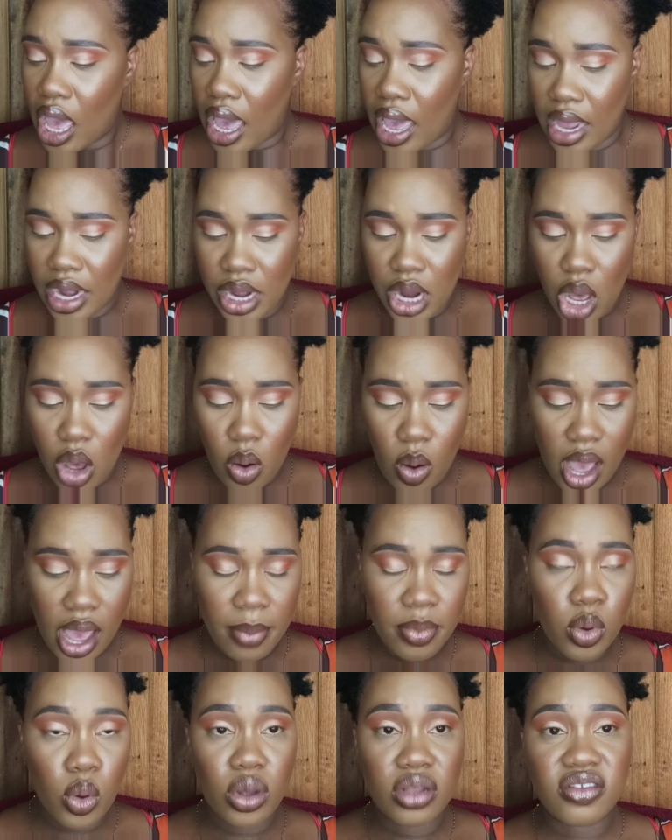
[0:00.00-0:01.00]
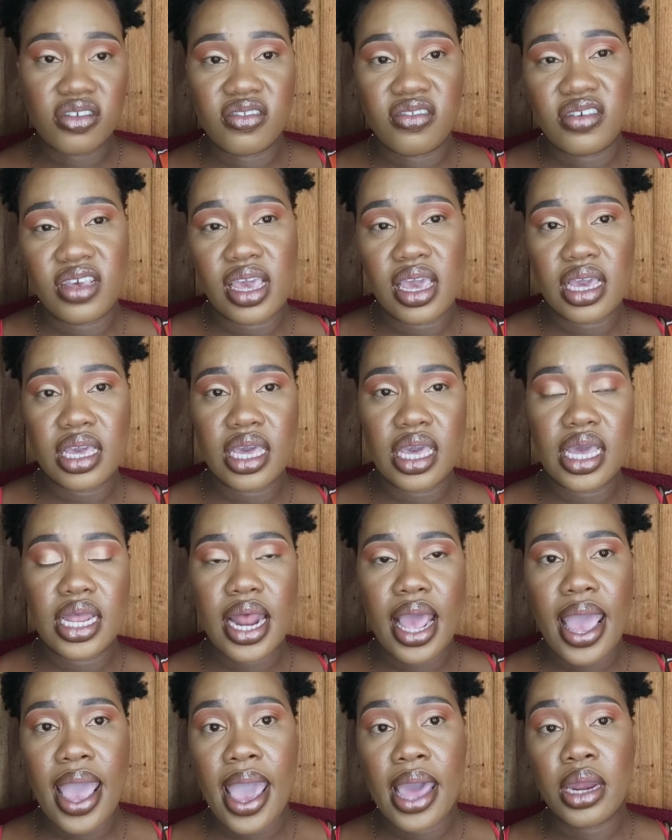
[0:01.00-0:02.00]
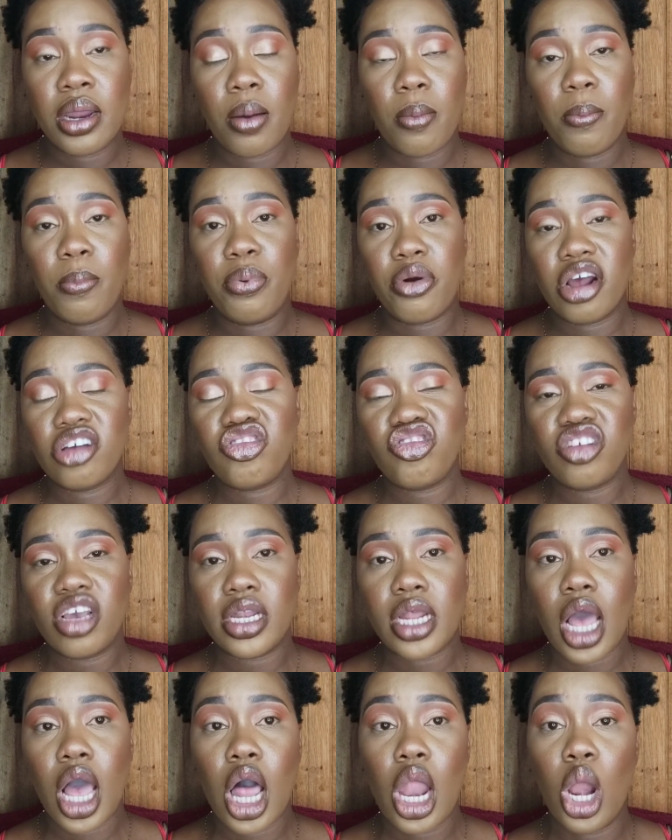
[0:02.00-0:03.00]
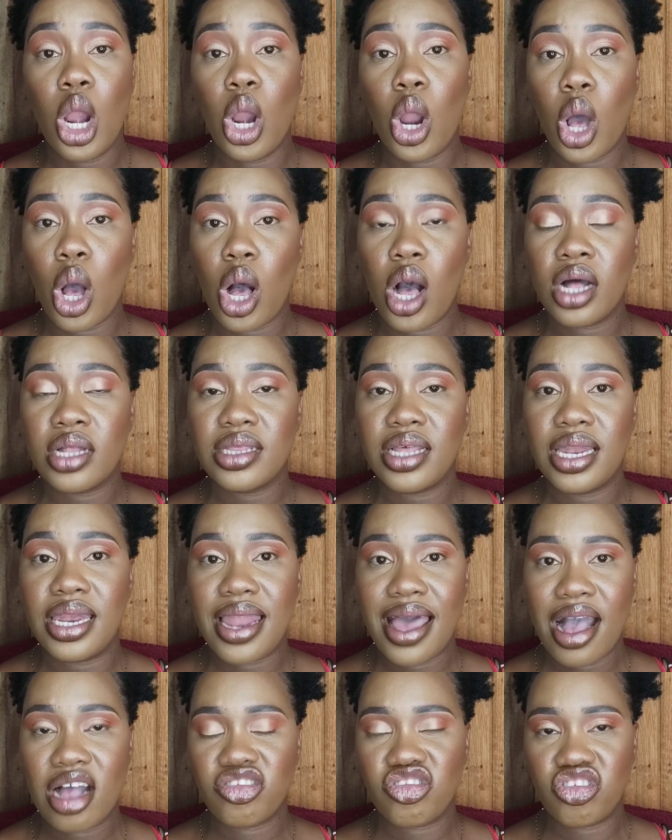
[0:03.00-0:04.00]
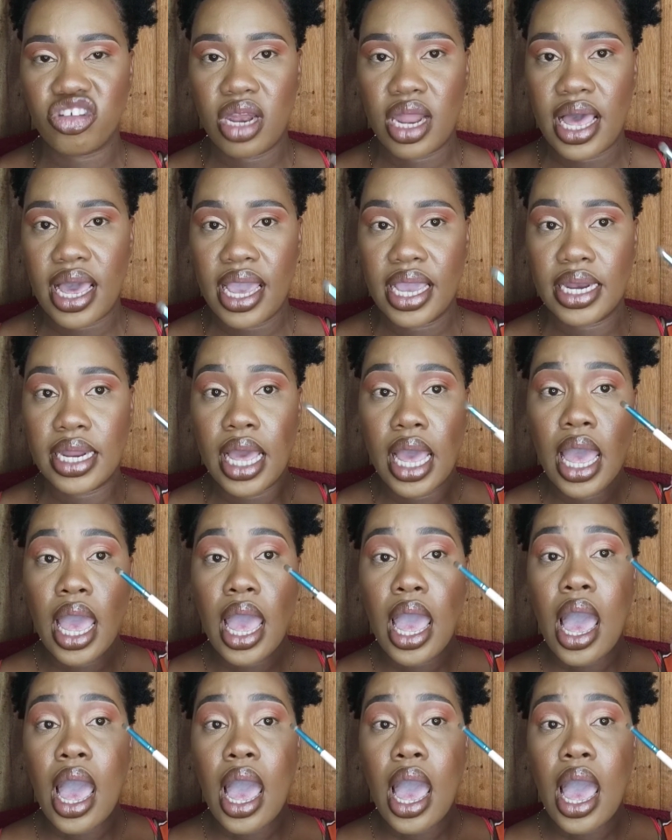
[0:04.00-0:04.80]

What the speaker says: And now I'm going to take it and brush it along the lash line